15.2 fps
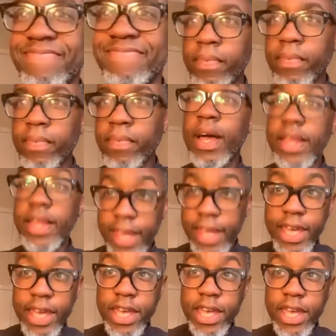Thank
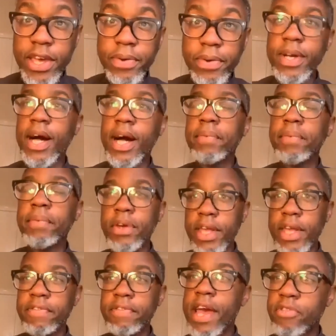you. Good evening,
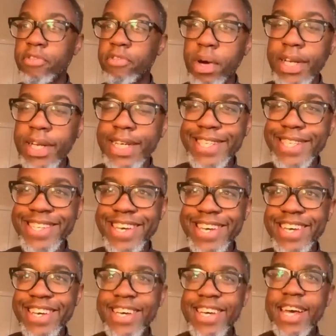everyone. It's
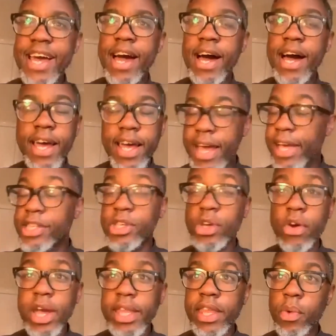
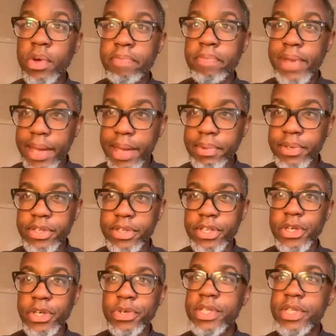great that we've been able
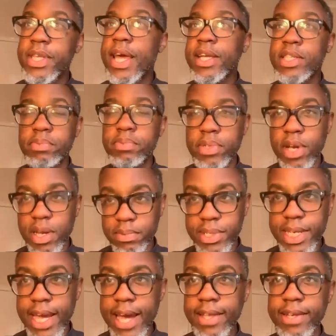to take some time
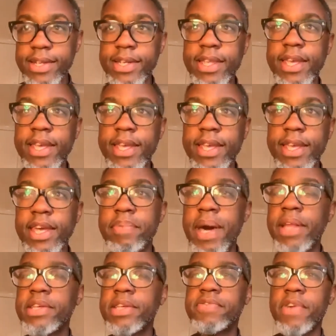together to think
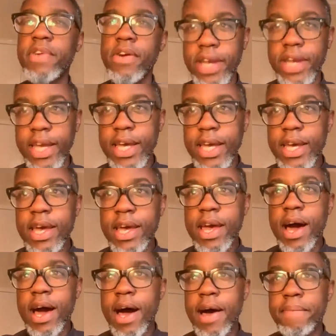about this very
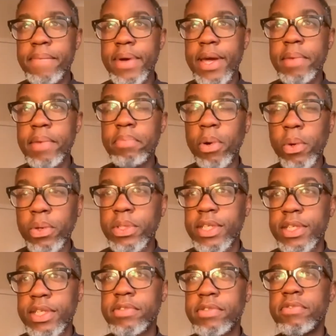
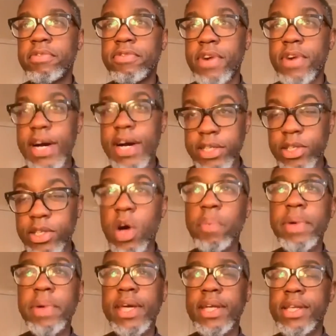important and vital
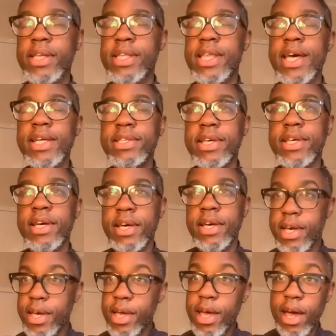topic. And there's a
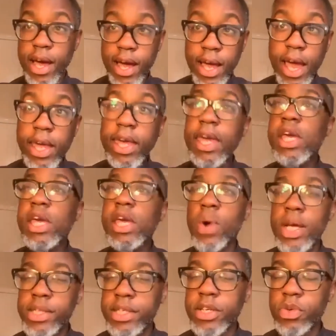key
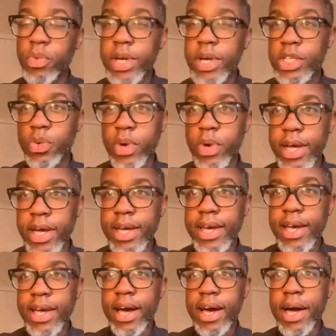question which we're
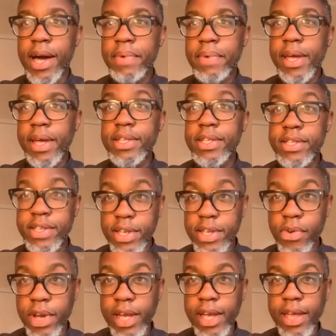
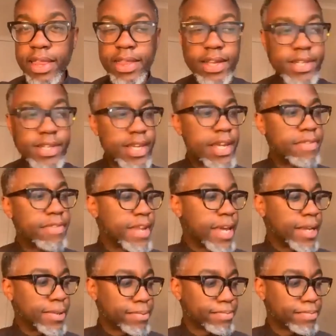considering this evening.